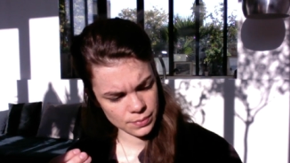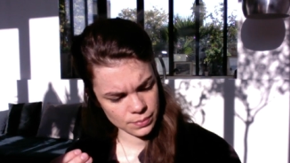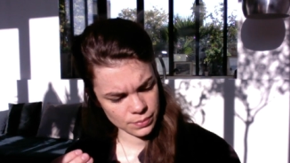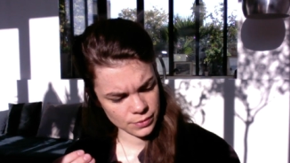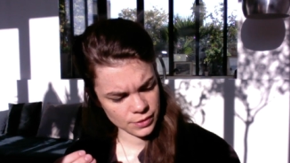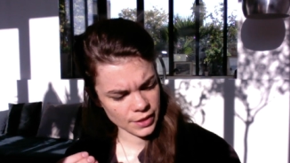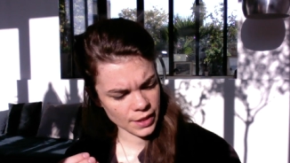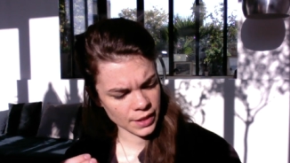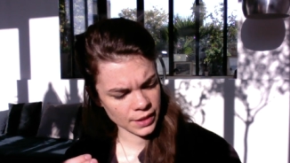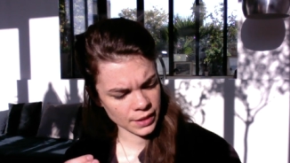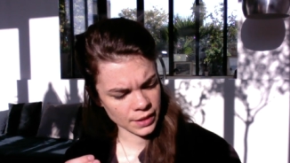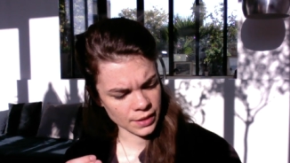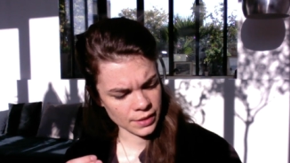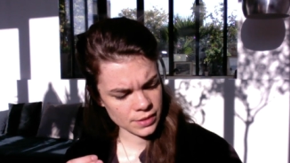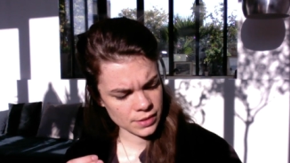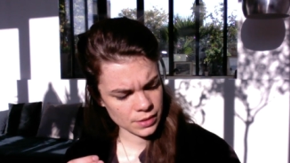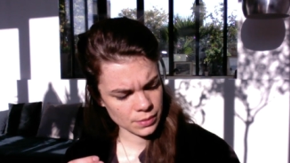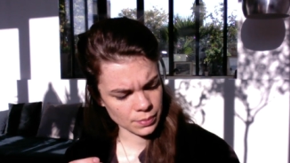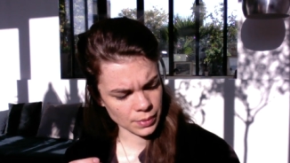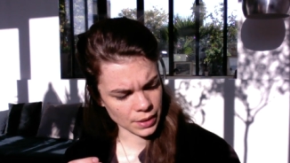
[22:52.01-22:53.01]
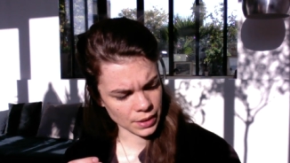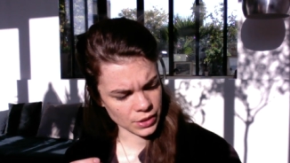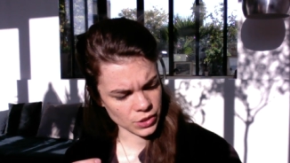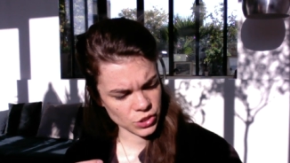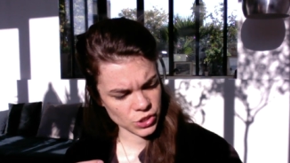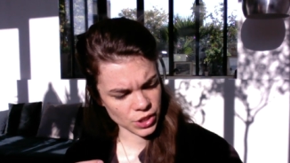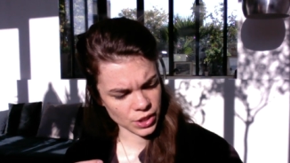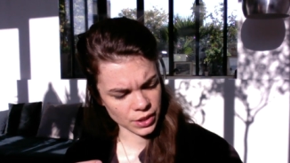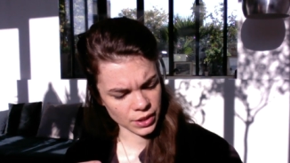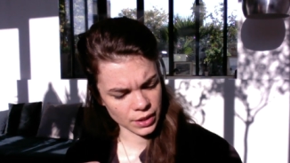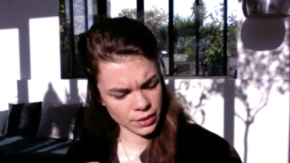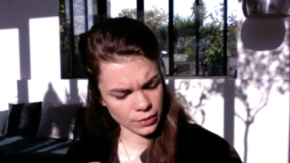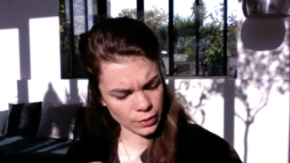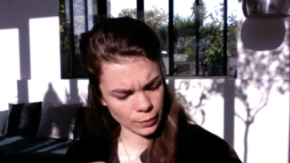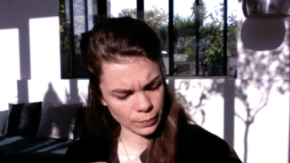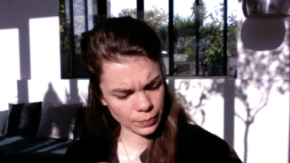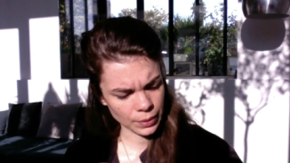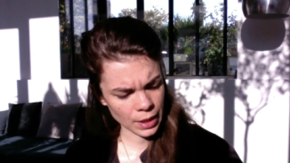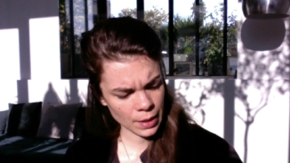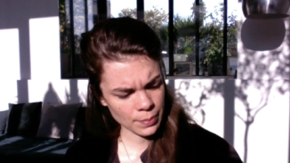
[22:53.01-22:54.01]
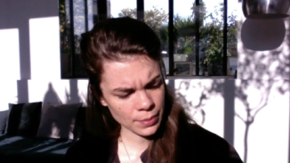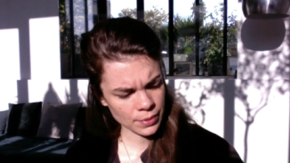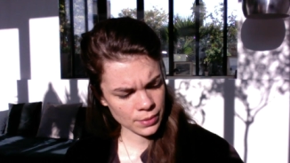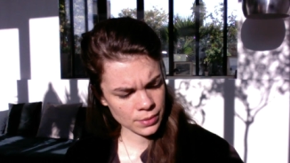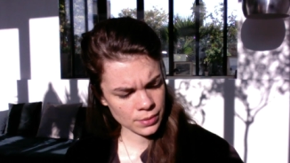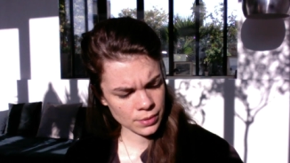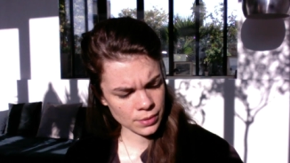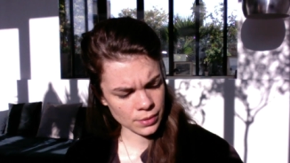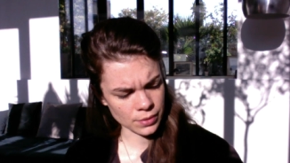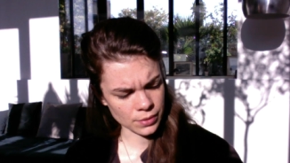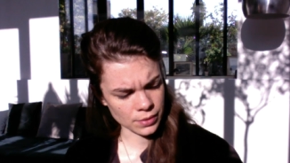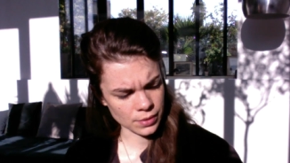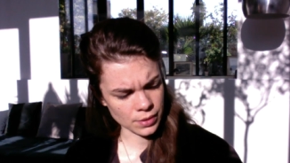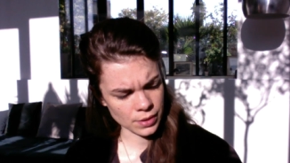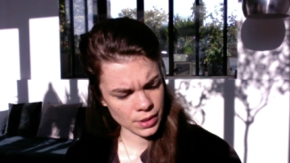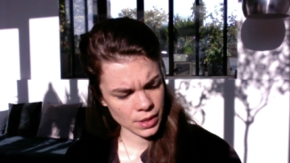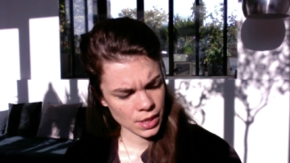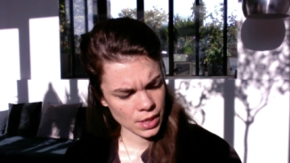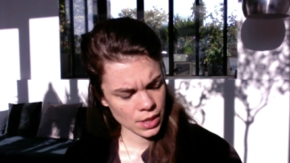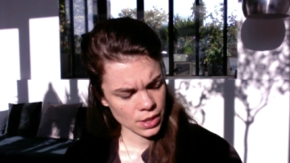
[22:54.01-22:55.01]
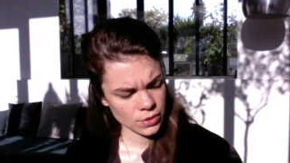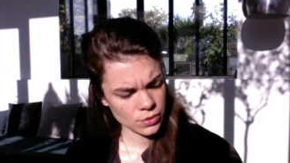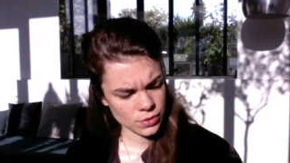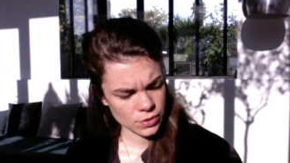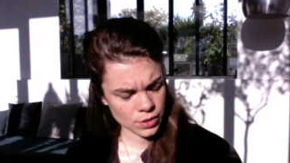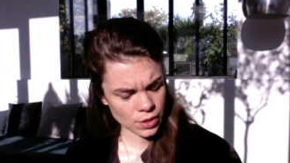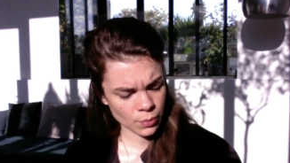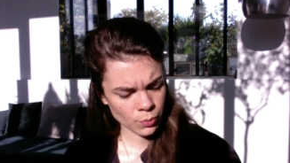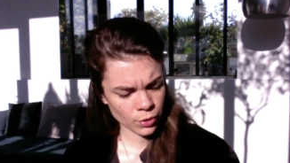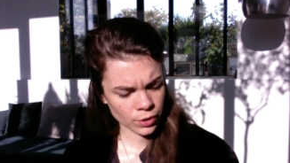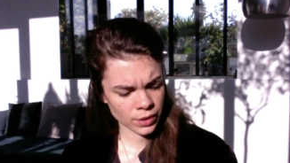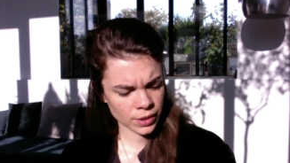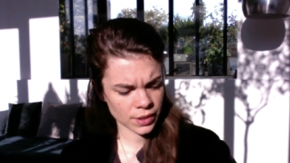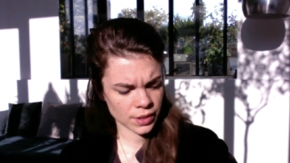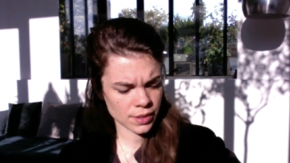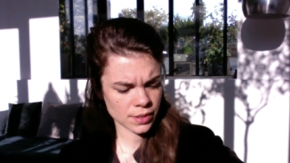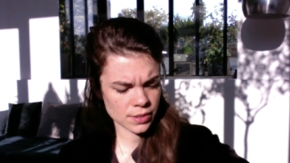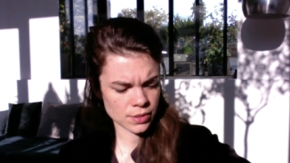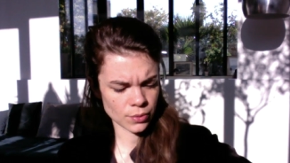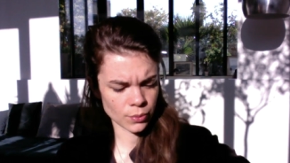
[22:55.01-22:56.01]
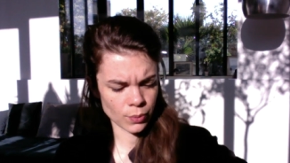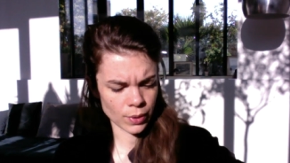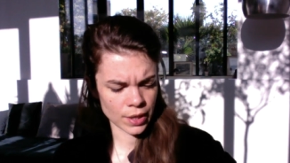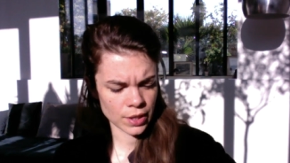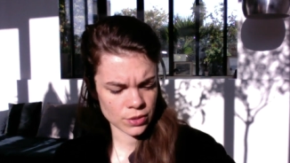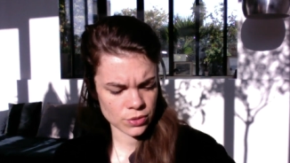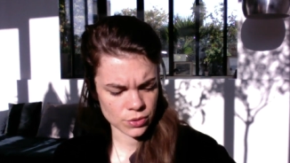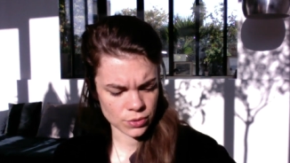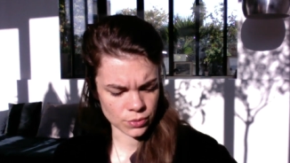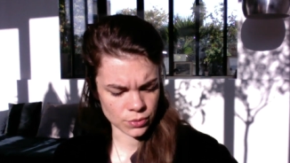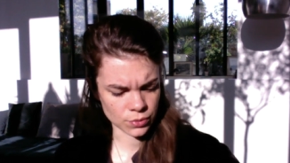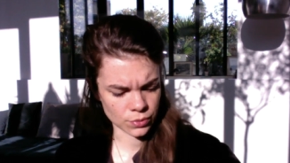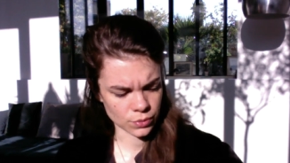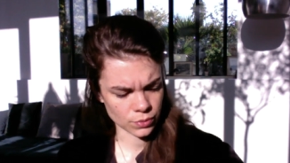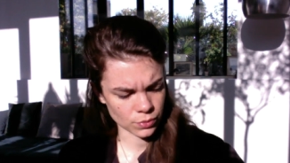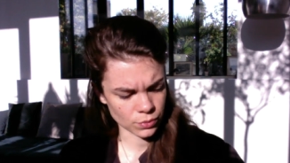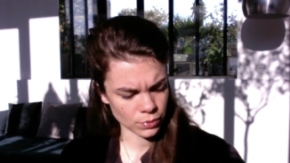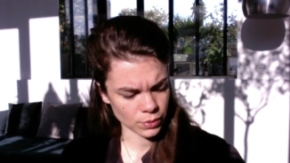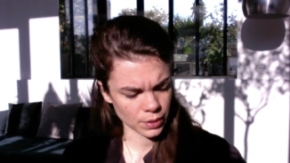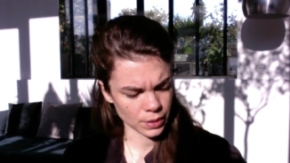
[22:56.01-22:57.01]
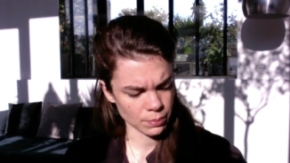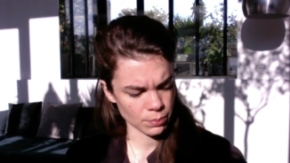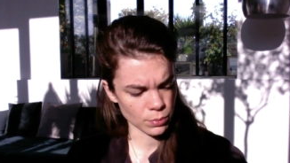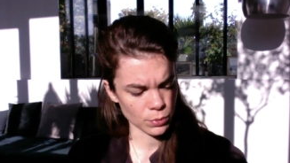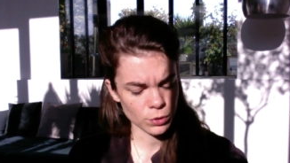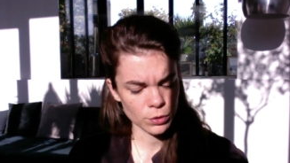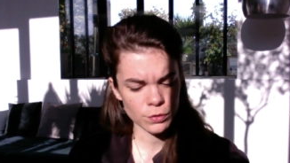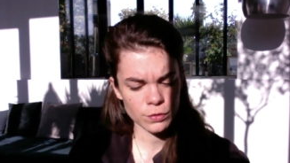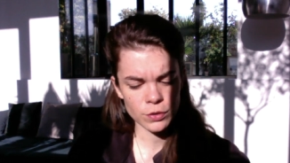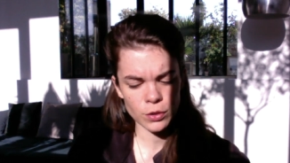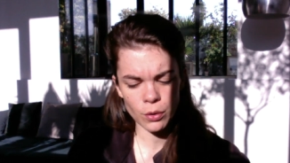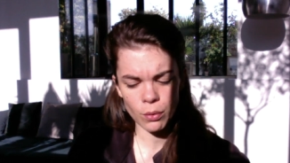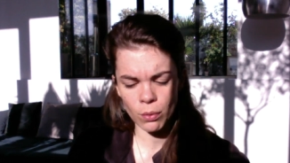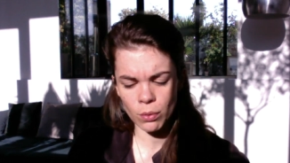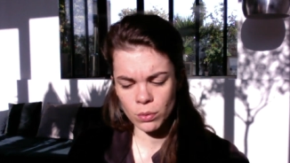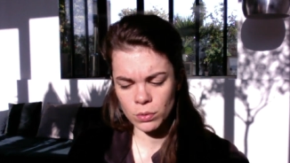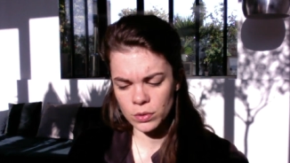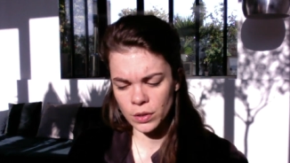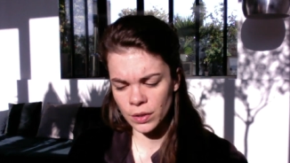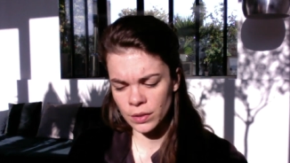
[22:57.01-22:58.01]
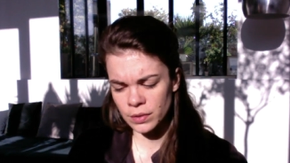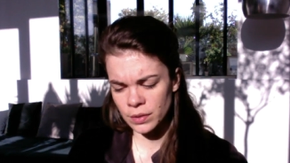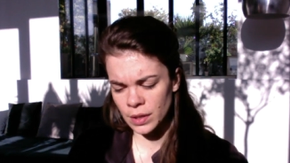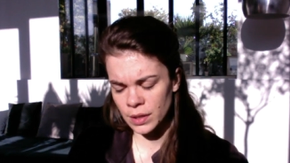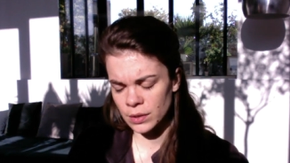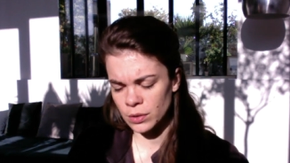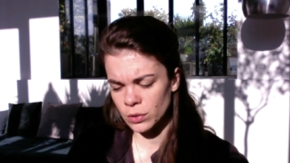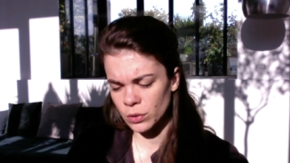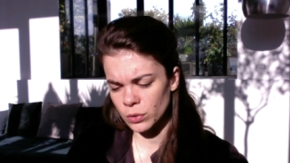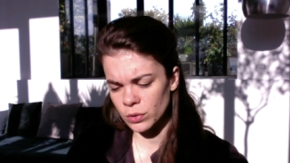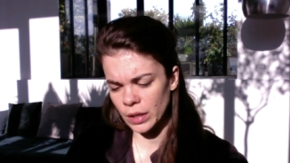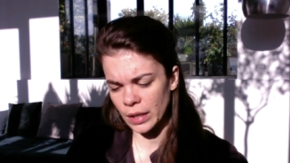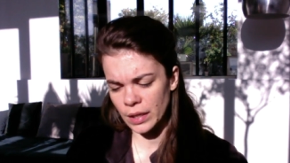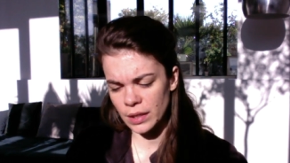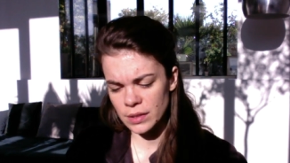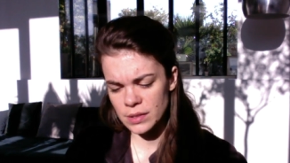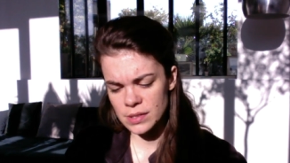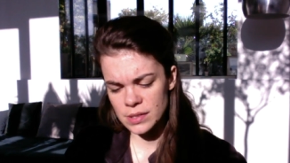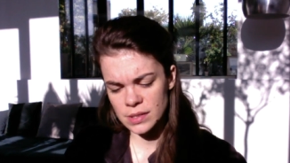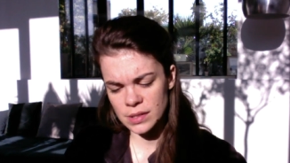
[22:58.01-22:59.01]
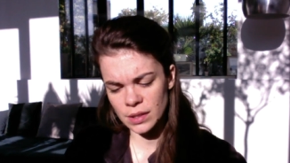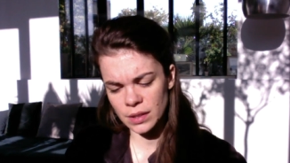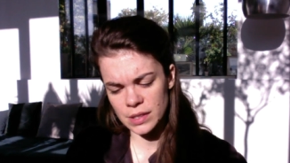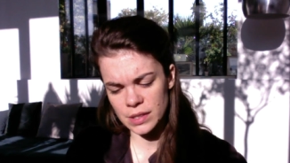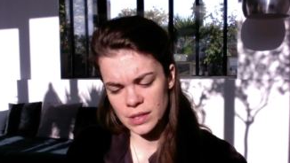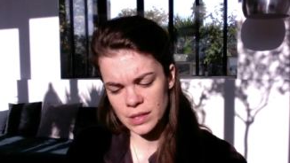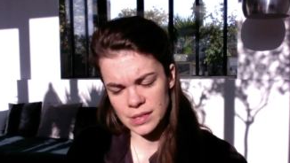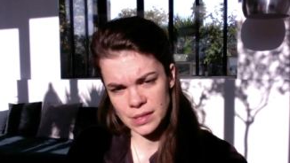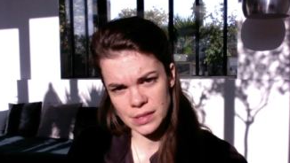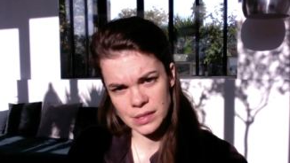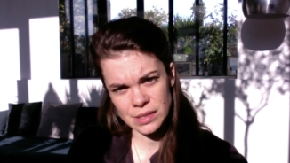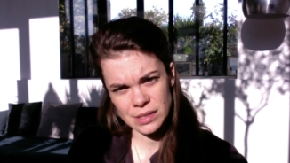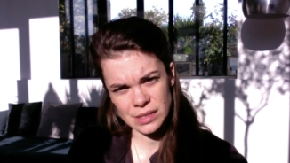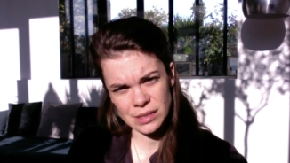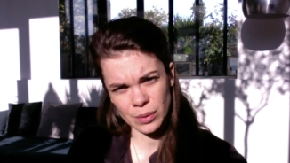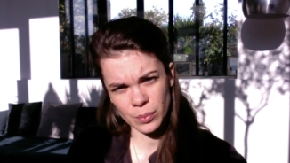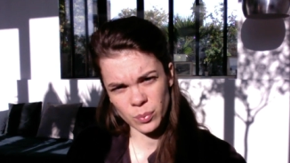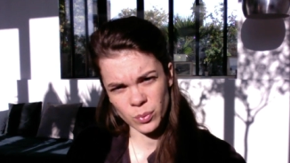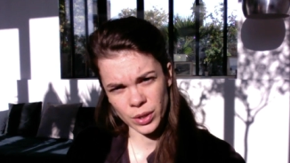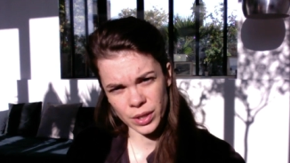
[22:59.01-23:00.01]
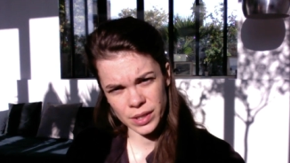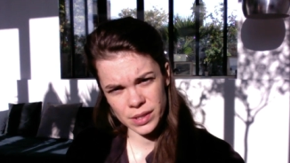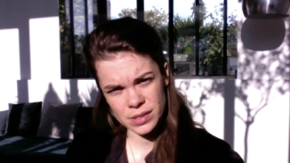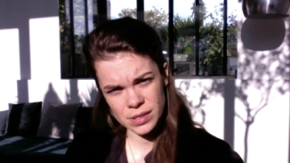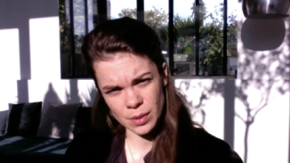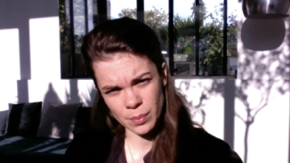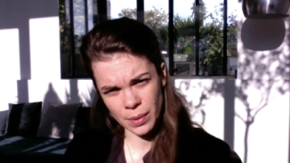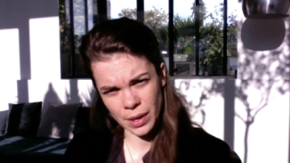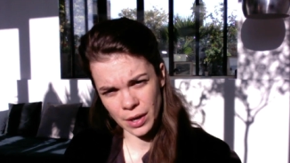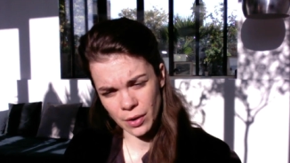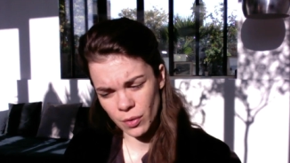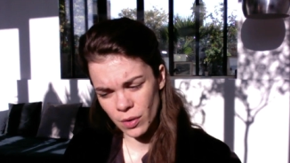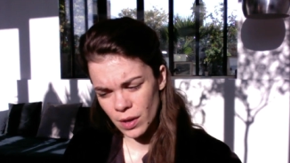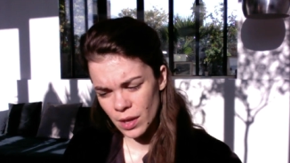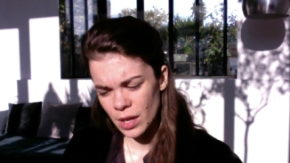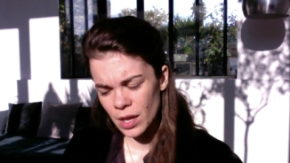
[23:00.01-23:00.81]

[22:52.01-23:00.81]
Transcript: telling it by sharing it on paper or to someone is a way to remove the hold on and know that it still exists somewhere, somehow.